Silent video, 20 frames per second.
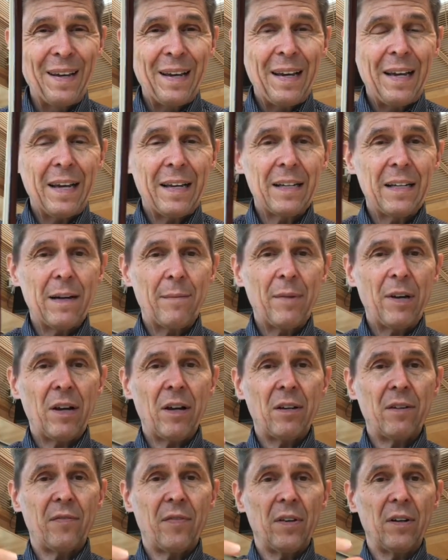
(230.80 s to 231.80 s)
and coming
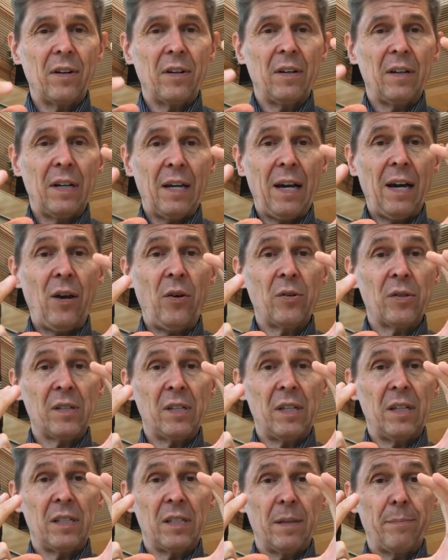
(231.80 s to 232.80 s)
out of the house
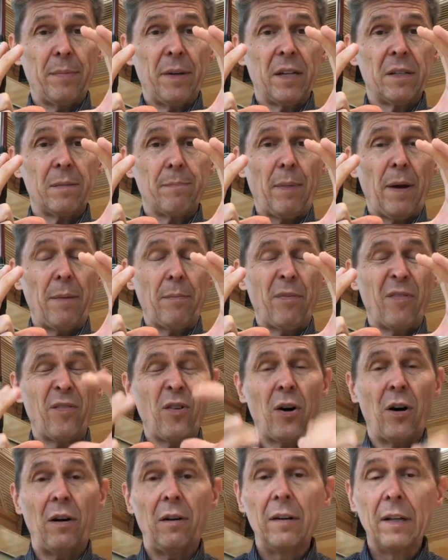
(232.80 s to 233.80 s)
is the biggest pipe of
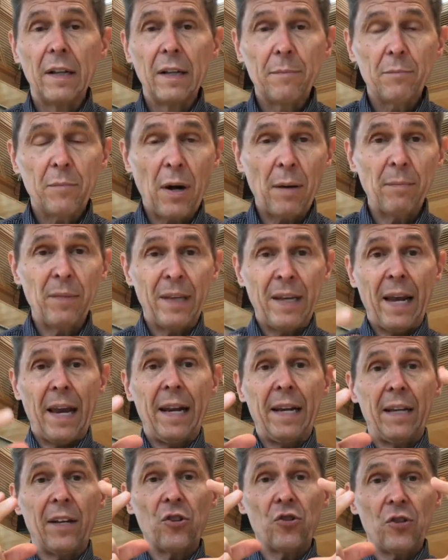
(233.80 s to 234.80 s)
all, probably
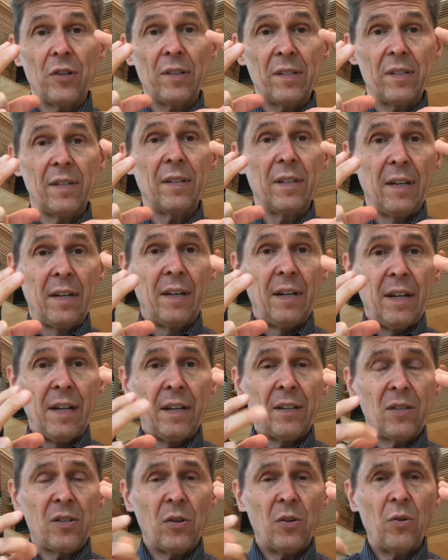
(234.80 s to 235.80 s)
8 inches.
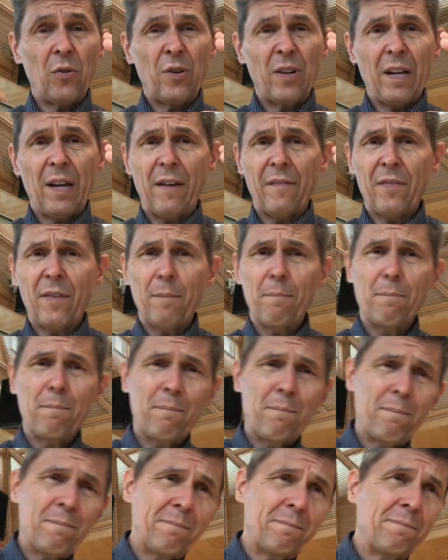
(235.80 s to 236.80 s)
And so you could have the
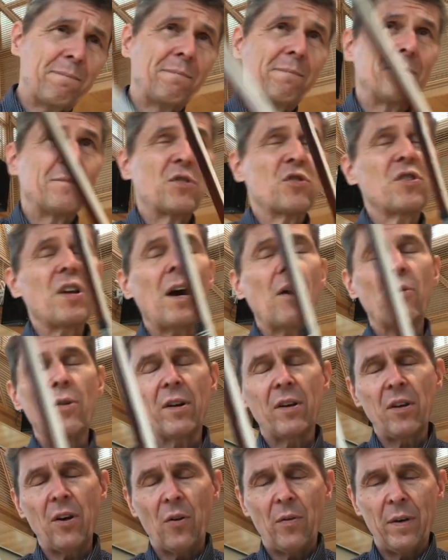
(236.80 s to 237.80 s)
shower
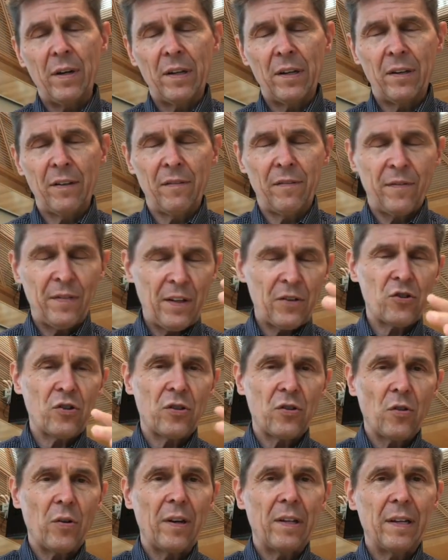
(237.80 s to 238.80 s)
going, flush a
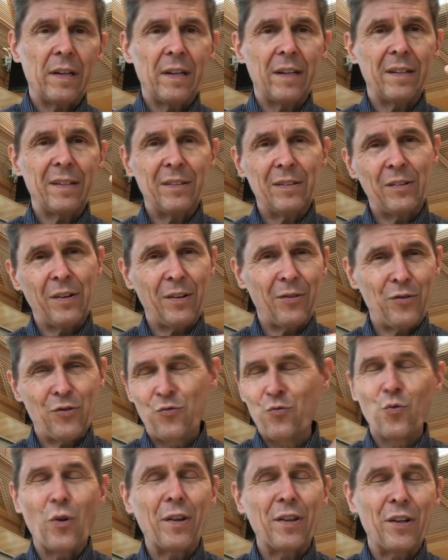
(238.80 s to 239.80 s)
toilet,
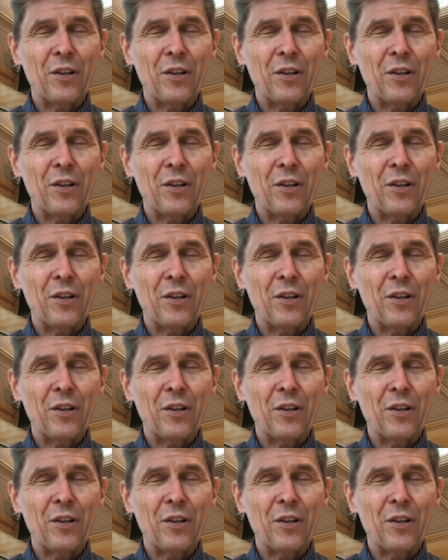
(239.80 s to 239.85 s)
run the